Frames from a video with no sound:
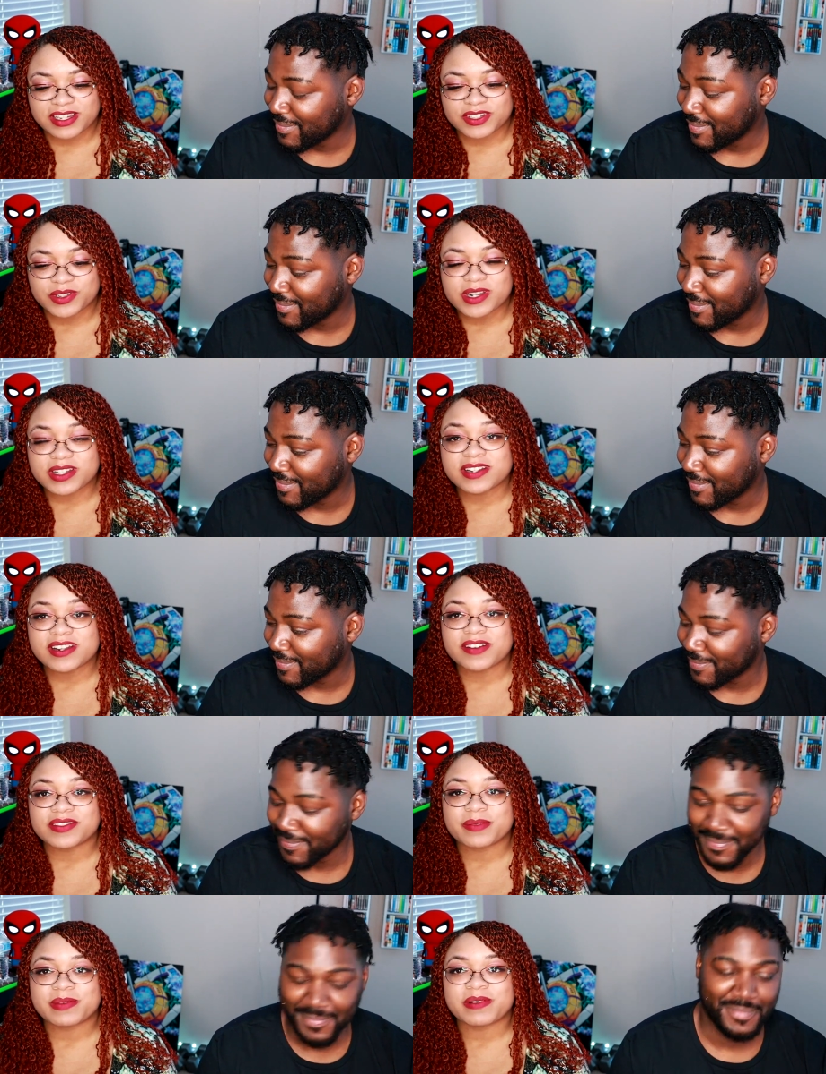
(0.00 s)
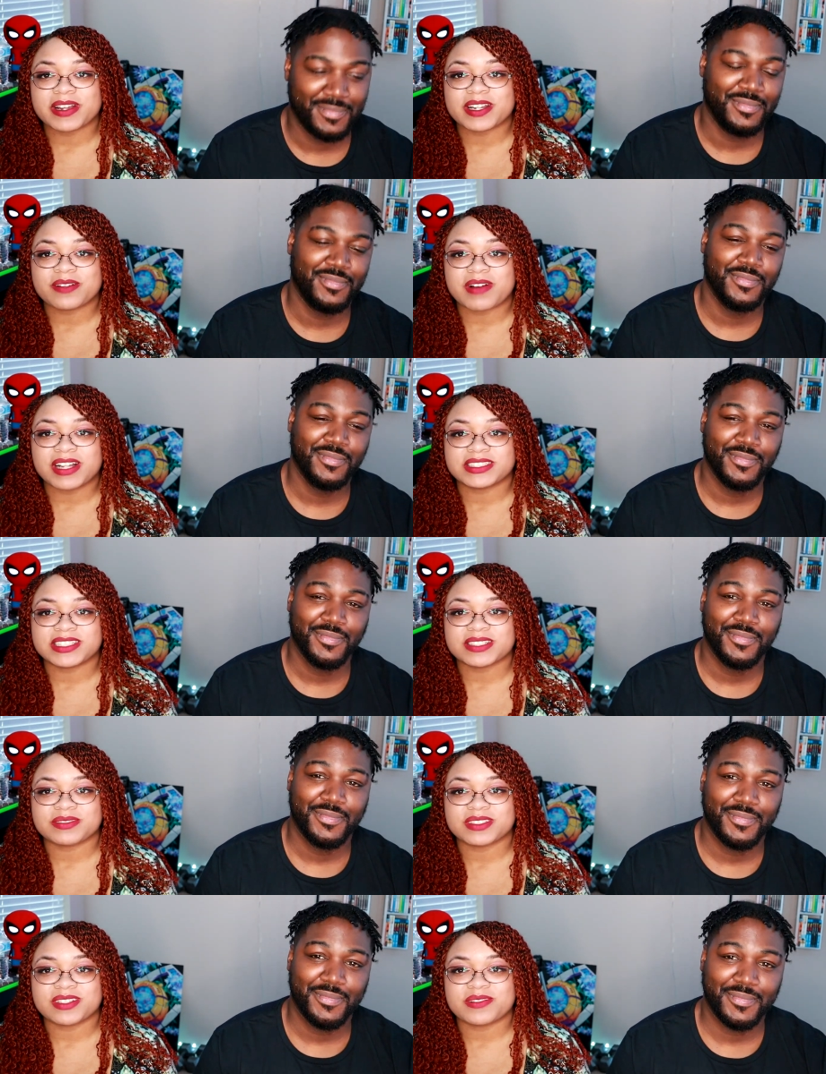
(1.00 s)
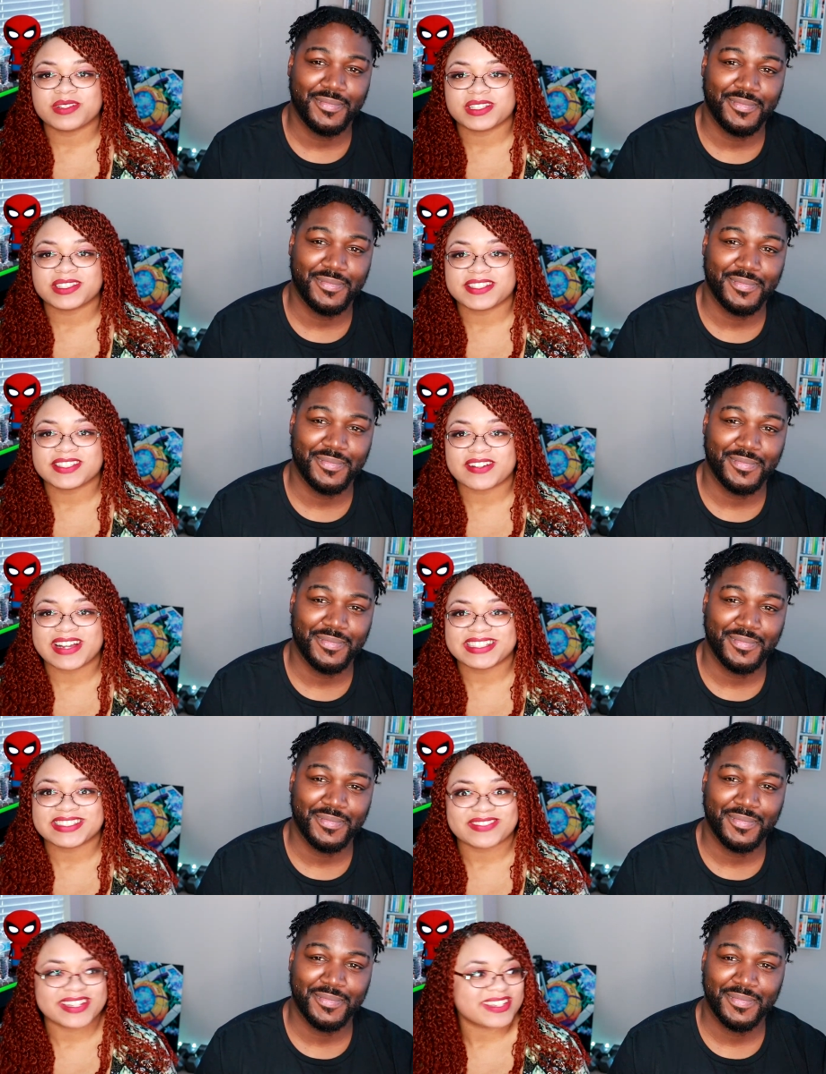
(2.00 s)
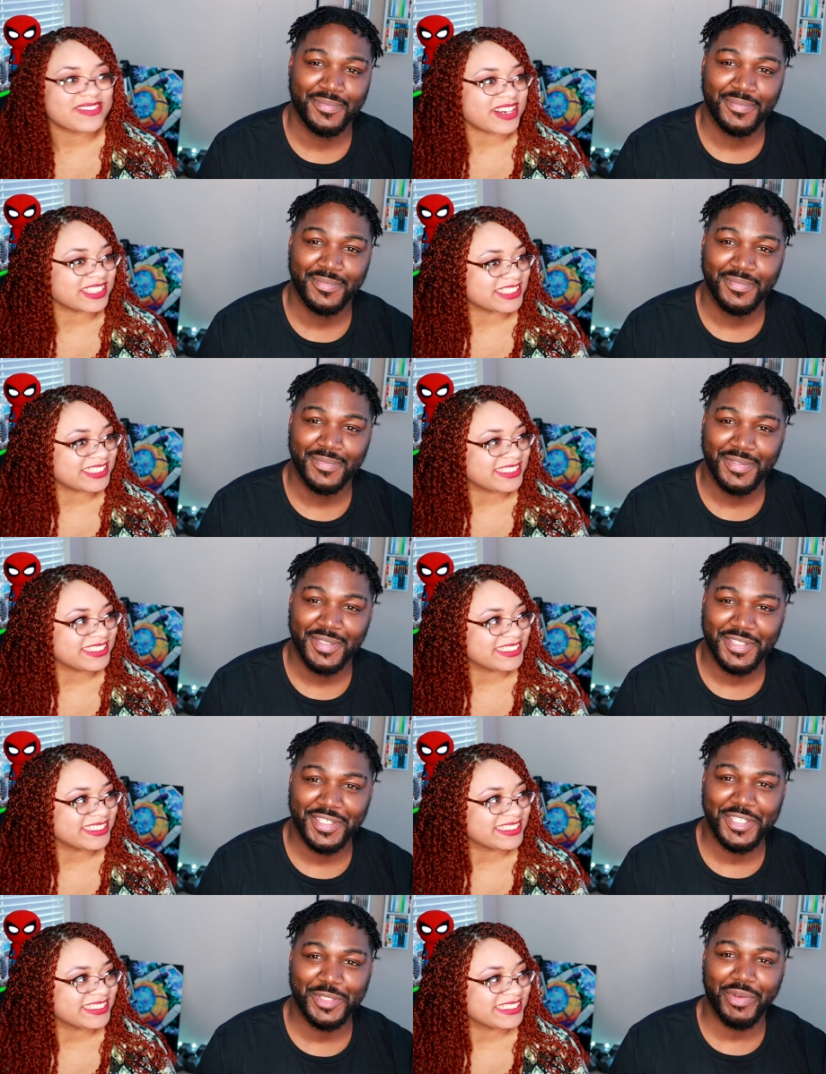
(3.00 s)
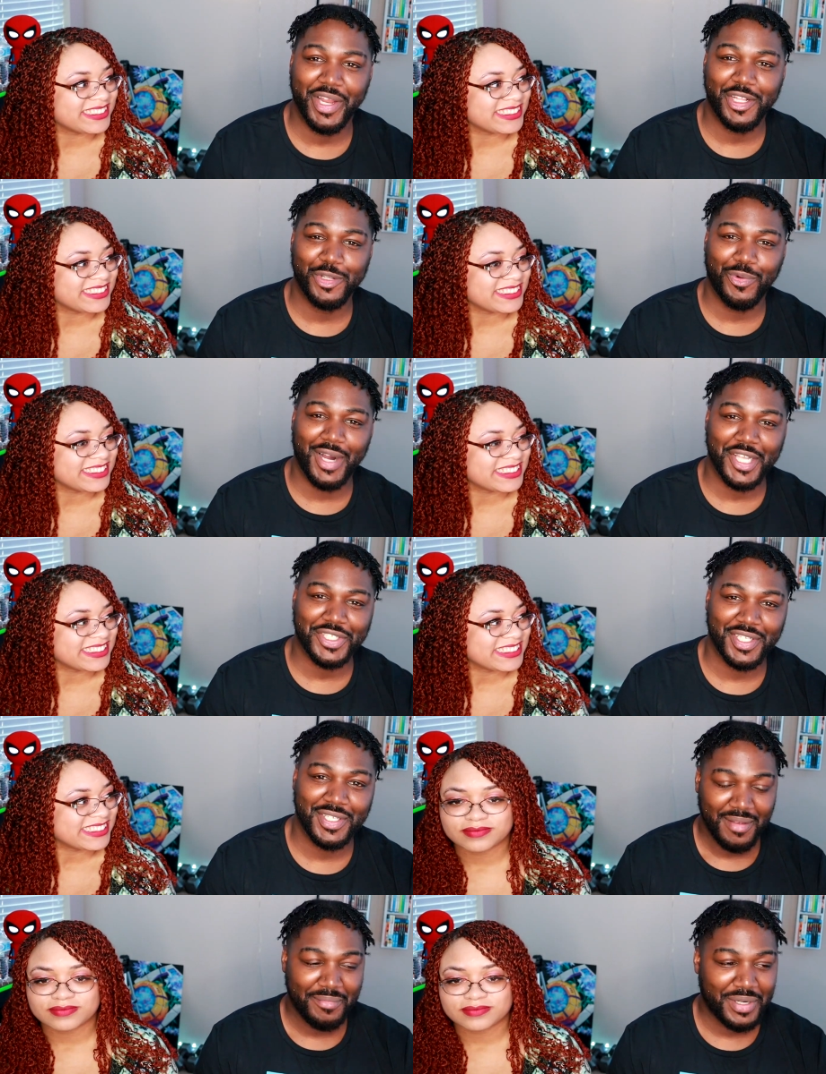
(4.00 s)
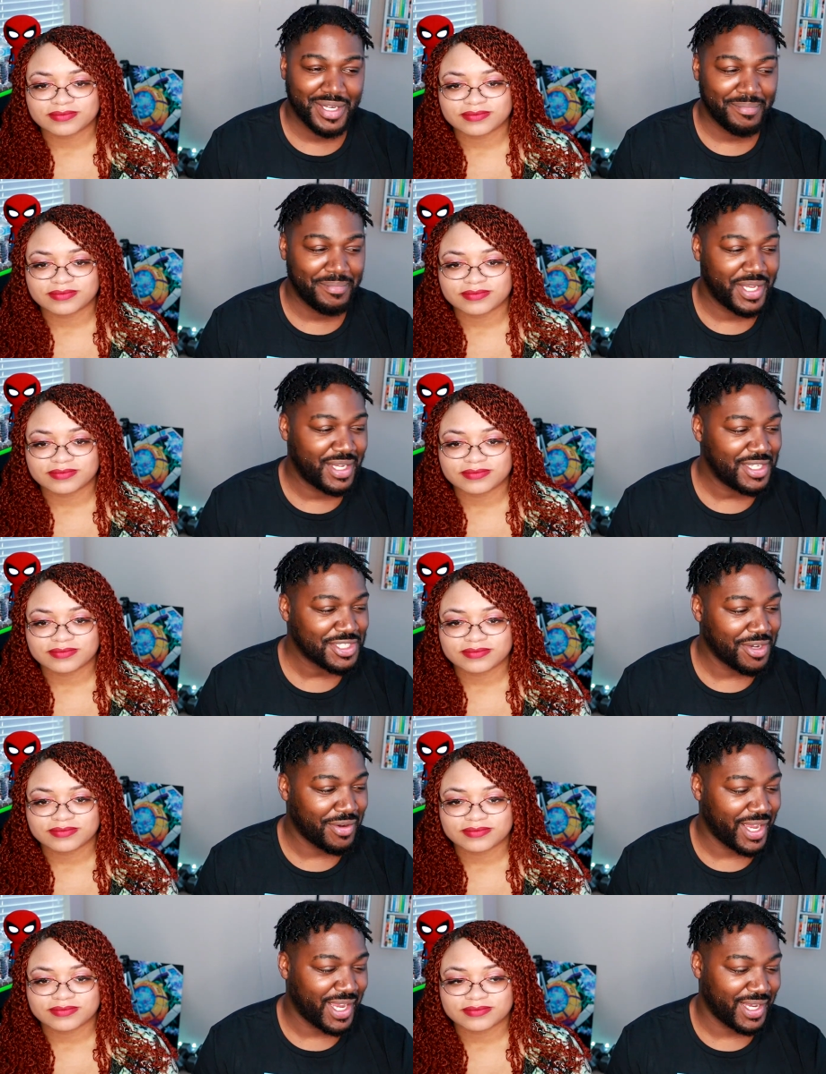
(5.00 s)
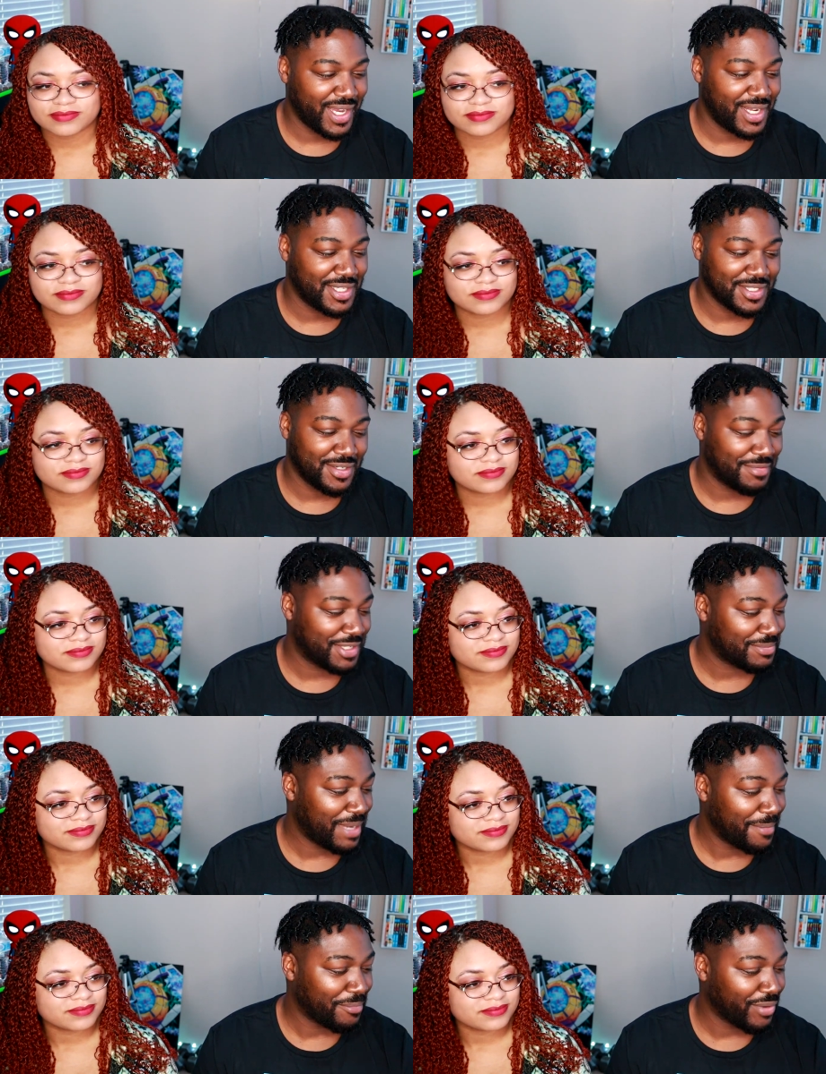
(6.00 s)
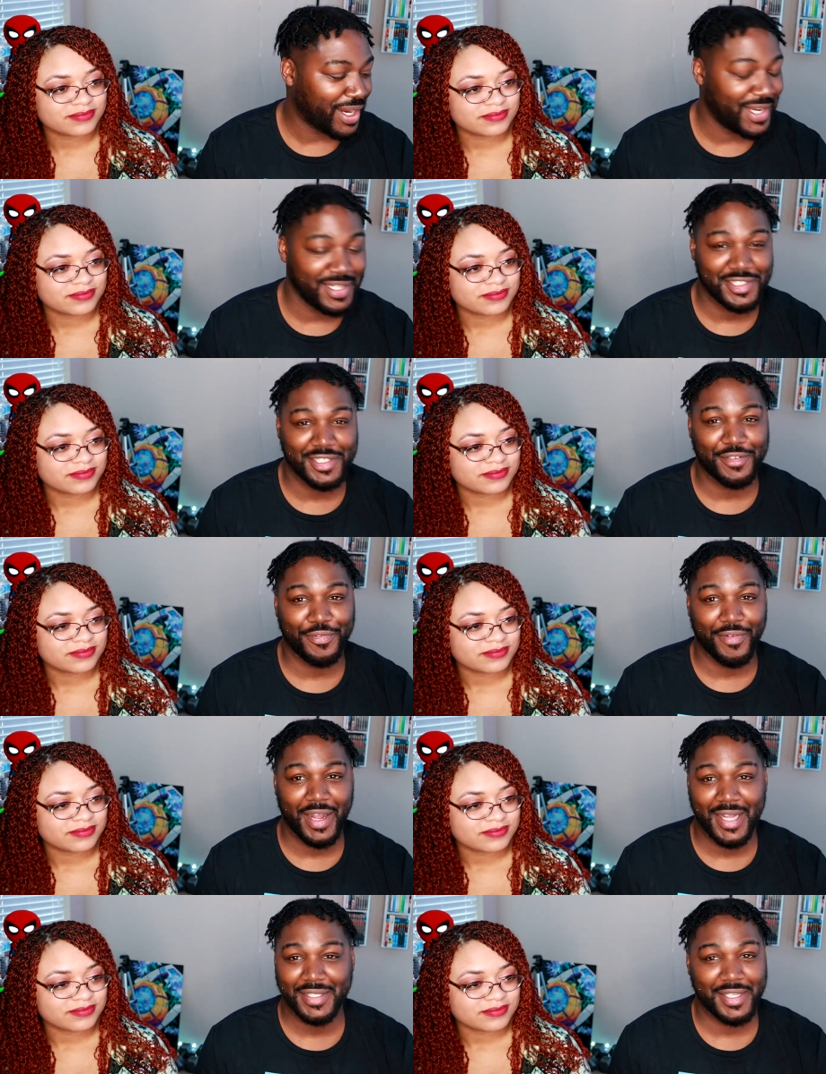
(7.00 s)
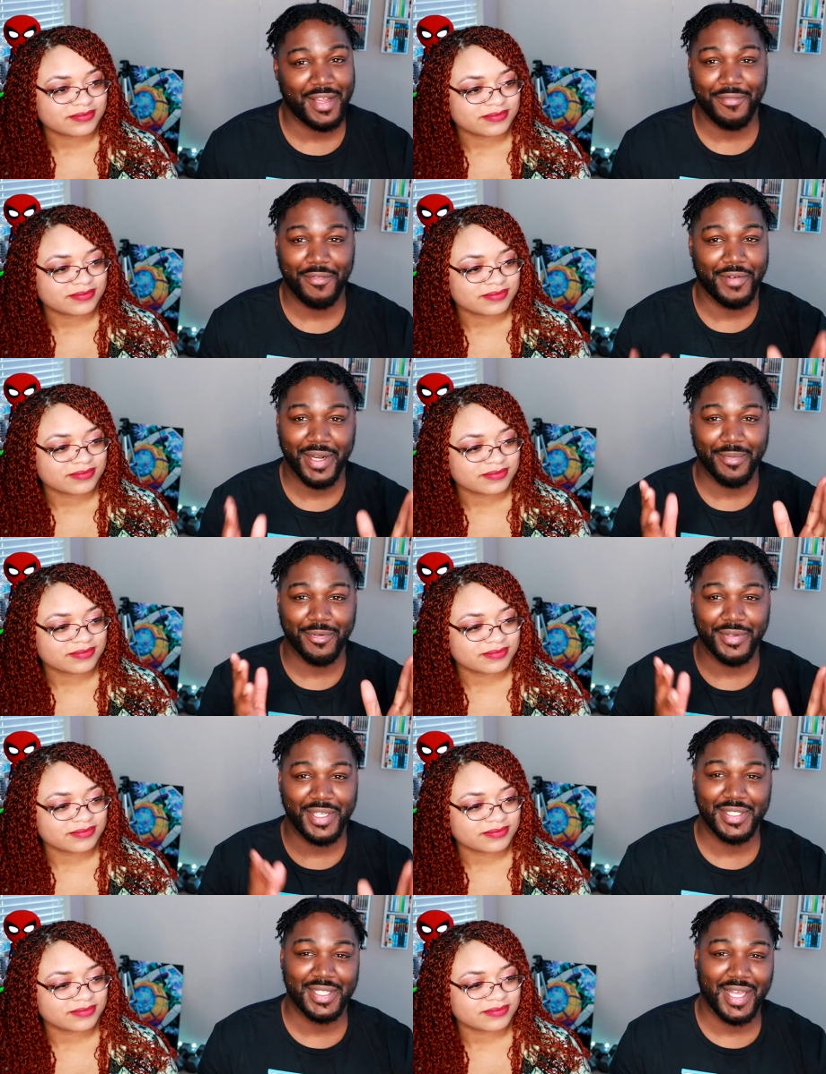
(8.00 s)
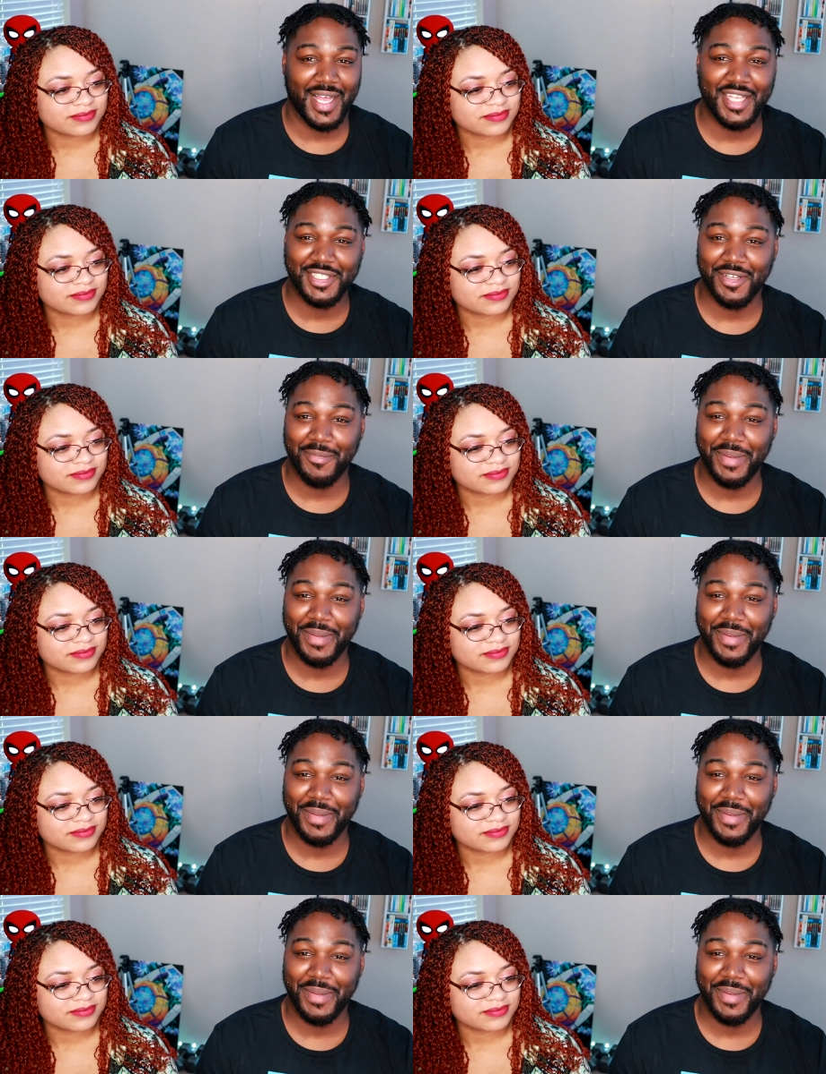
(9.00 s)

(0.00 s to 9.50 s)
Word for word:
Speaker 1: enjoyed it enough to be ready to watch this one so quickly, so I just ready to watch it.
Speaker 2: She's ready to watch it. But, man, let's go ahead and get into it, because my brain is just fried today for whatever reason, guys, so